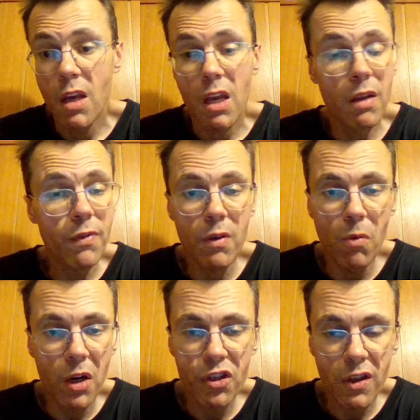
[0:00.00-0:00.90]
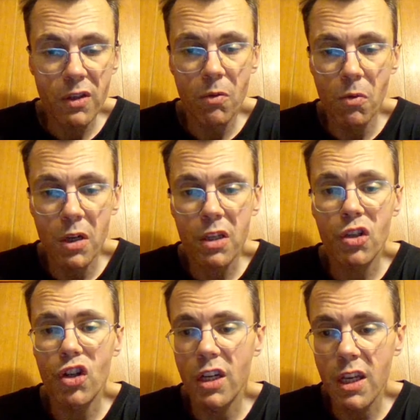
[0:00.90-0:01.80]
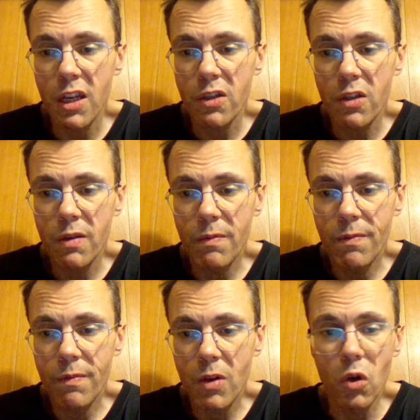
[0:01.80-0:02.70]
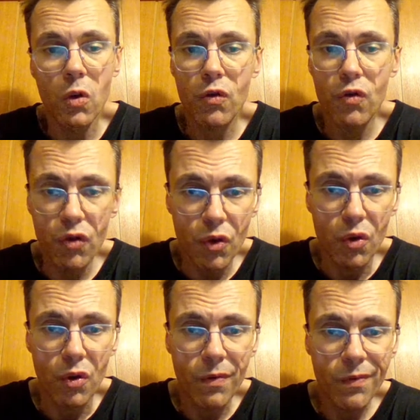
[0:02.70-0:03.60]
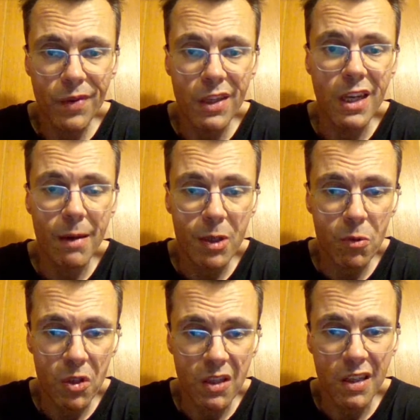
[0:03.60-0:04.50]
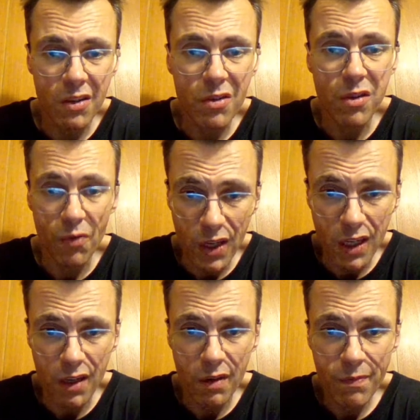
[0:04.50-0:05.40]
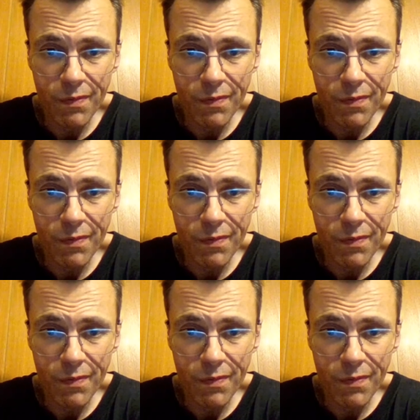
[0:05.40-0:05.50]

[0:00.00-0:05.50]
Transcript: And for the watch that doesn't work, Chinese all true, the damage was done in Slovenia.